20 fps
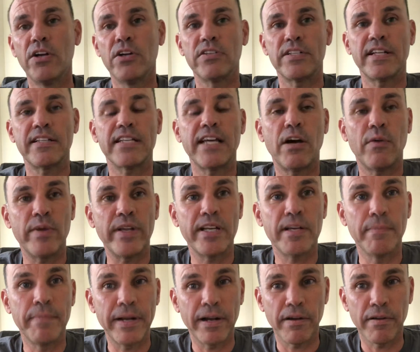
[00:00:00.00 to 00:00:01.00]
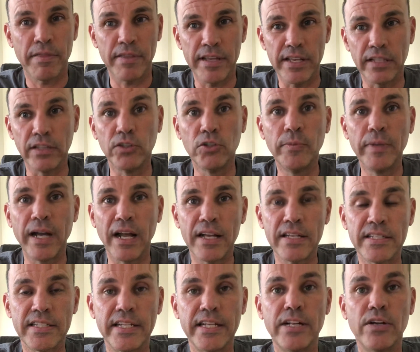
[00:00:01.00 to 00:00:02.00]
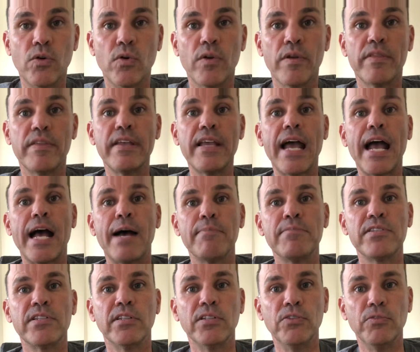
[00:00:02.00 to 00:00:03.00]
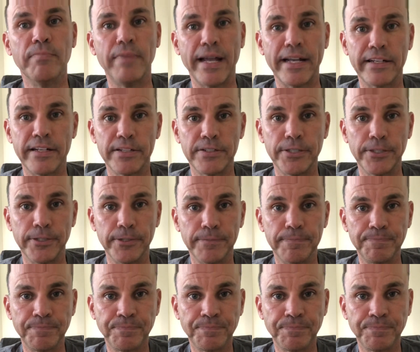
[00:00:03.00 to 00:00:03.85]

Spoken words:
So that's how we compare the luminosity or the absolute magnitude.